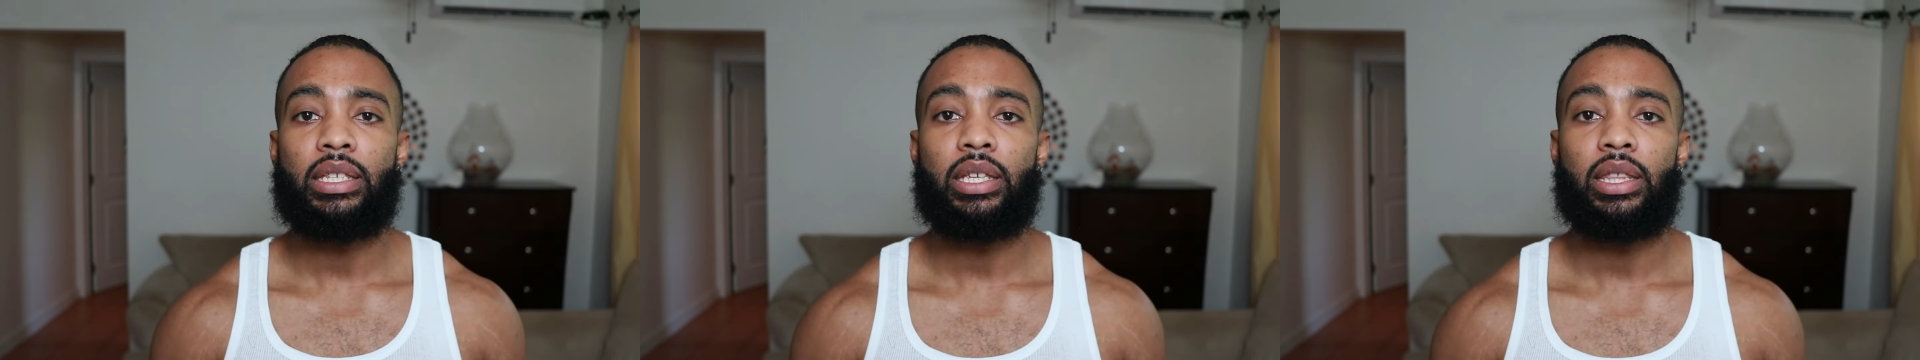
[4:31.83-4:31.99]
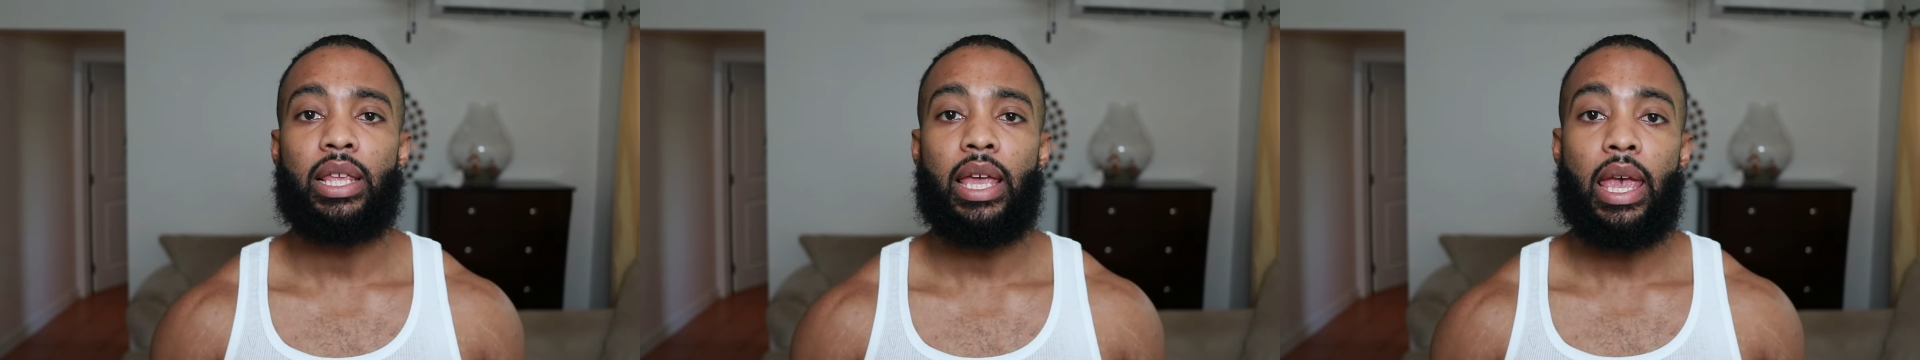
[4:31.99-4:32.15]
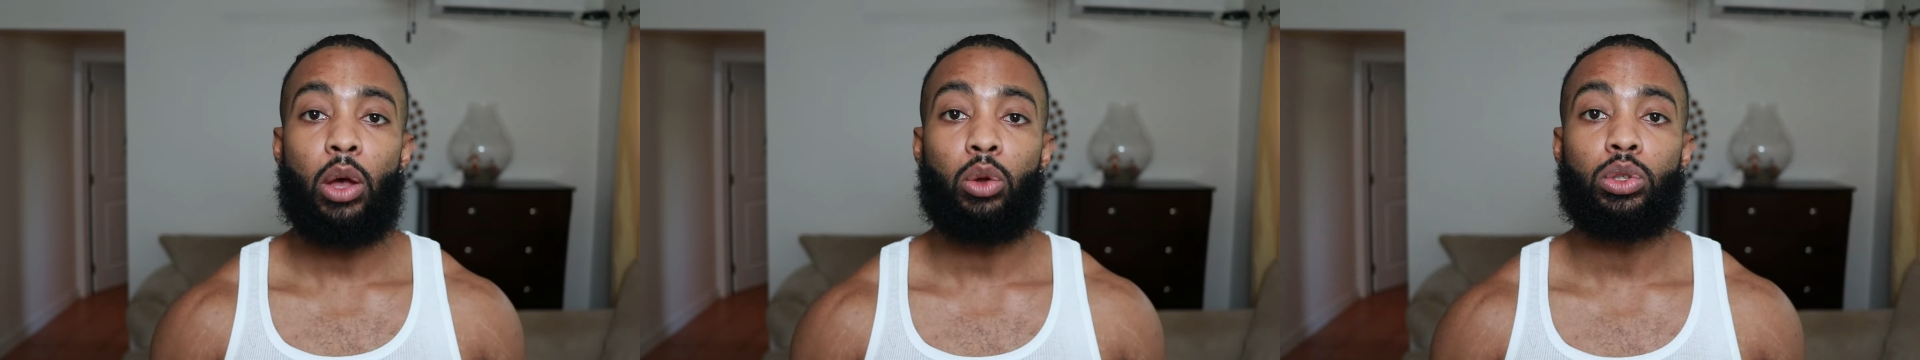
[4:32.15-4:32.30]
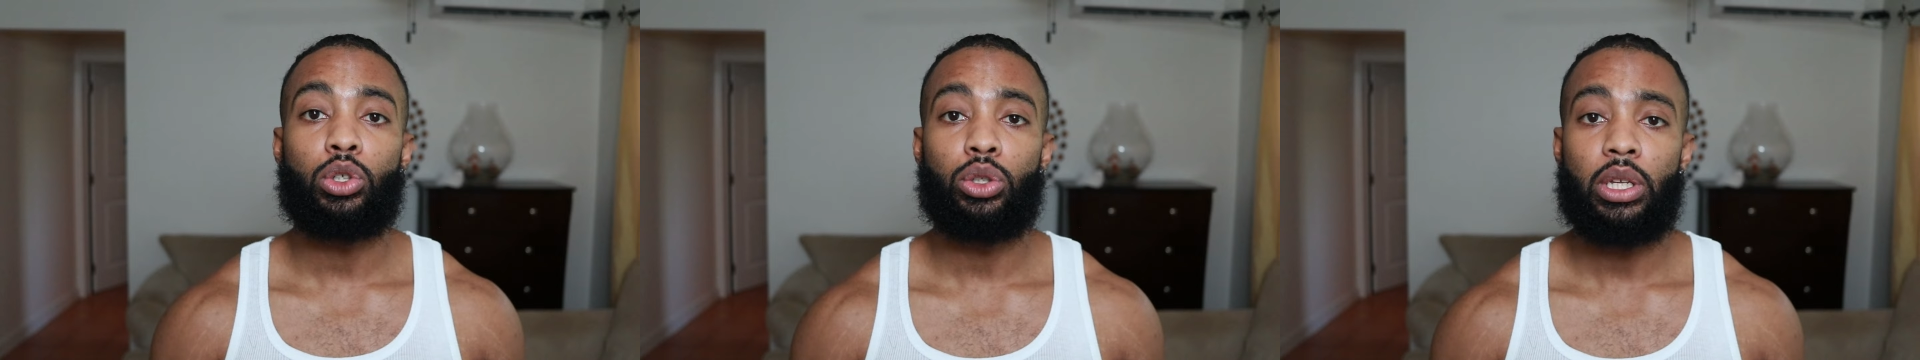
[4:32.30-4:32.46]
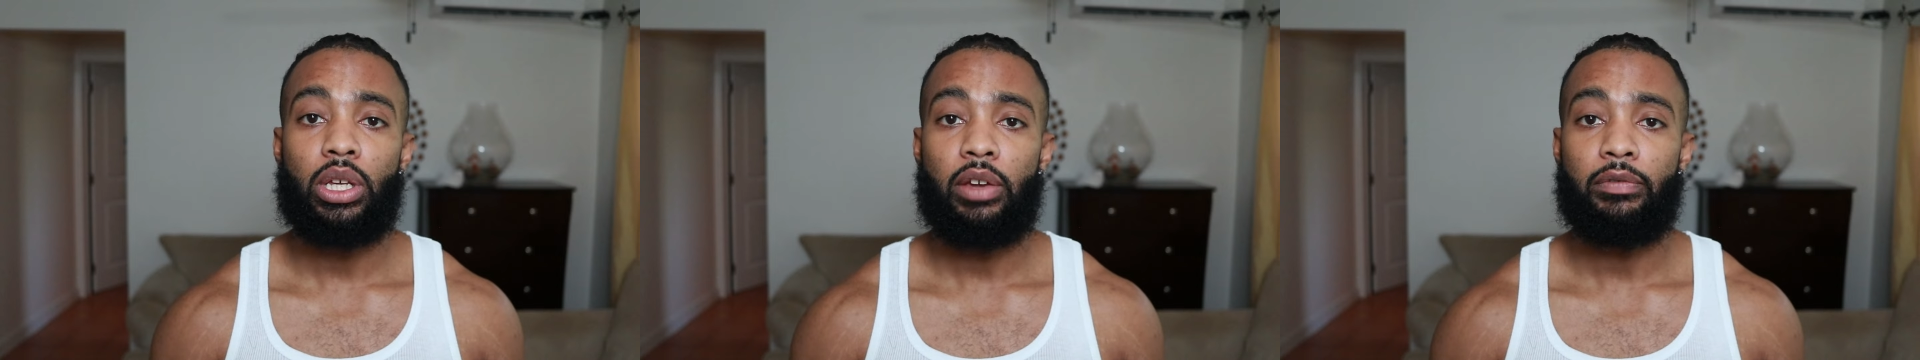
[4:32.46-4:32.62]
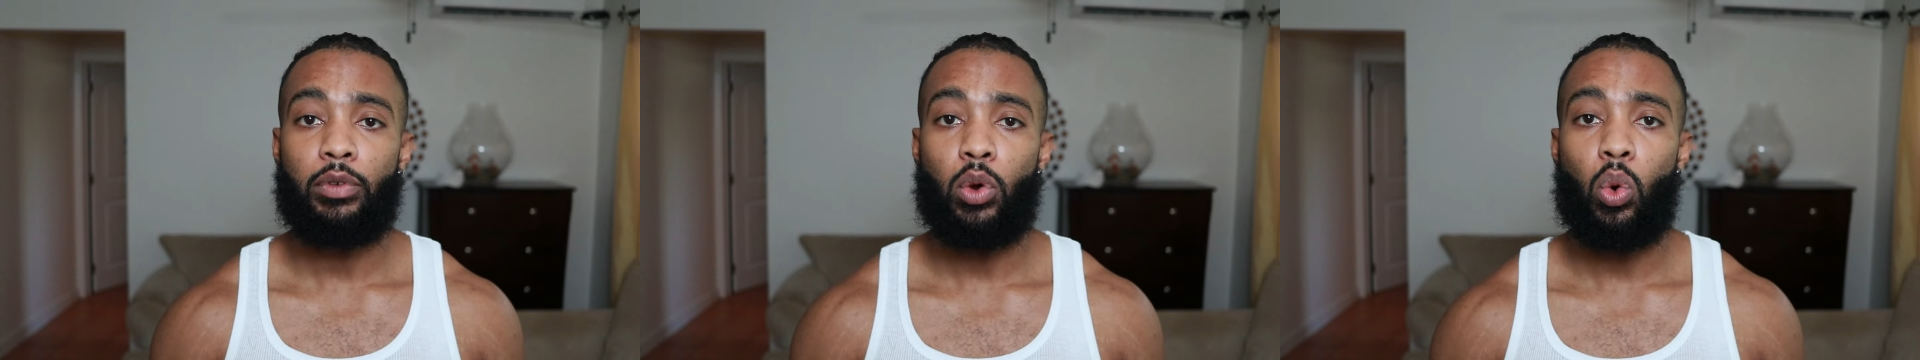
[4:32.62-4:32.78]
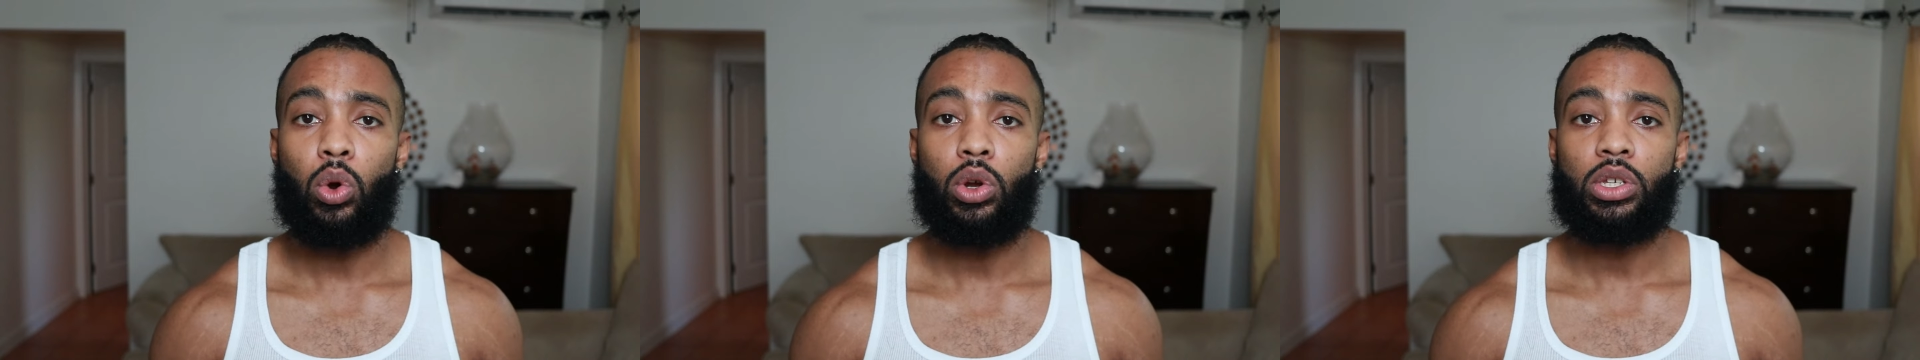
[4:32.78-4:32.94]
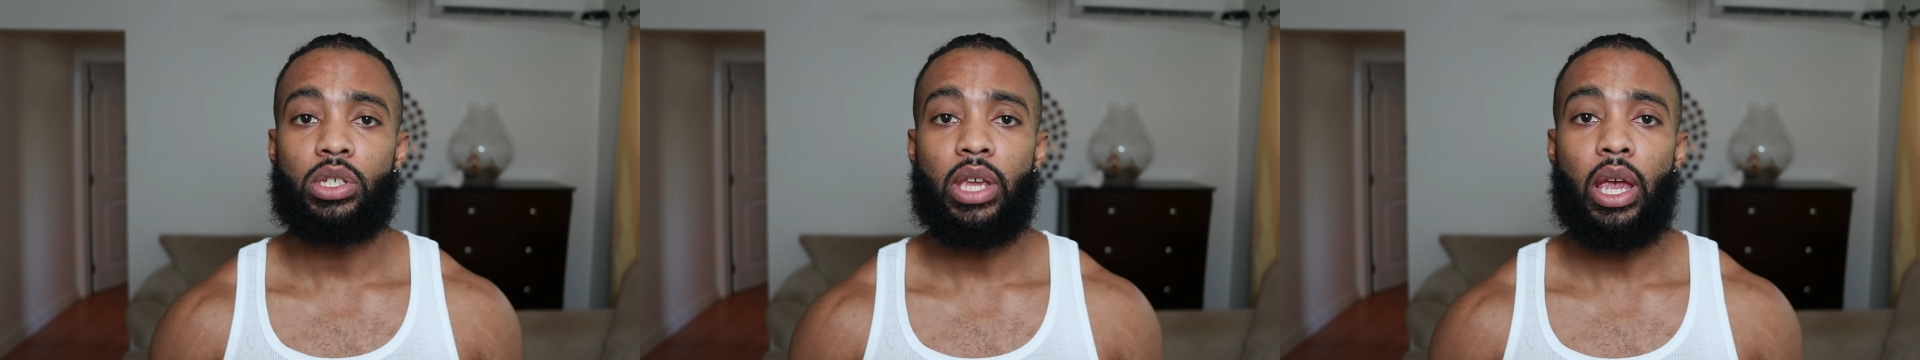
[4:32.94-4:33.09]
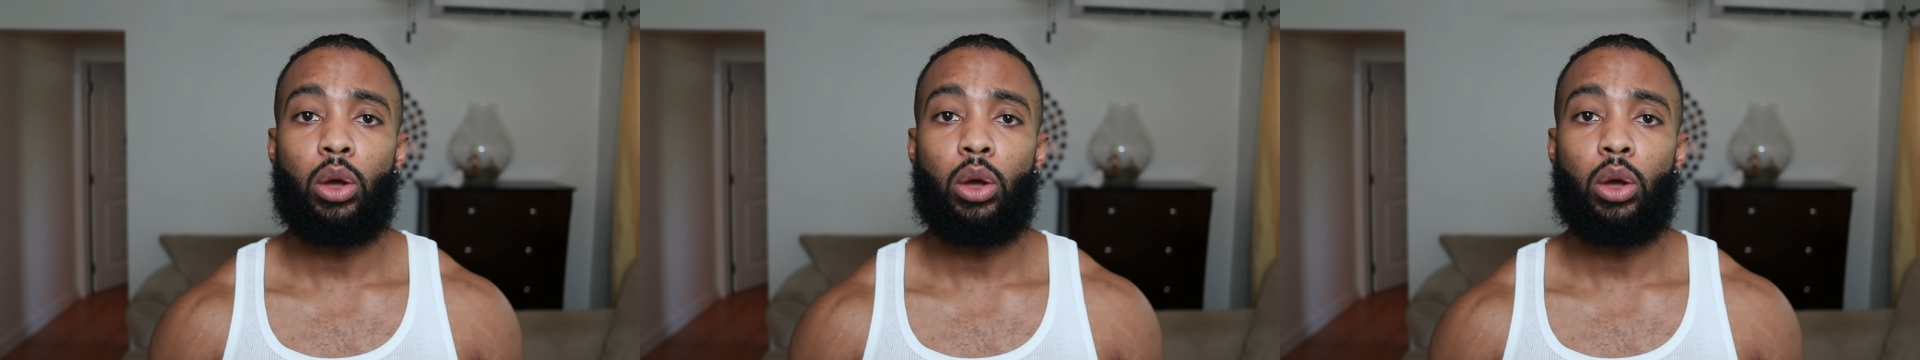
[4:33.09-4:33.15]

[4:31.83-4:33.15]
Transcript: to the elderly, of course.